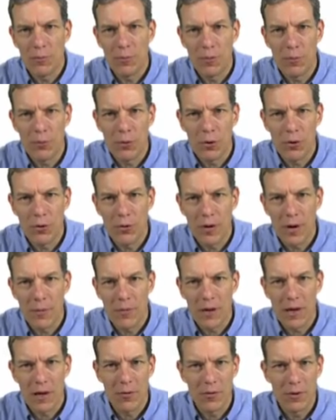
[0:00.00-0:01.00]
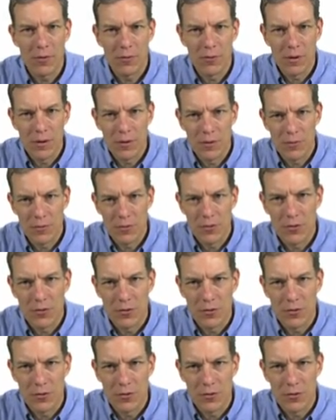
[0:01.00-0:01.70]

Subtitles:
simple program now. We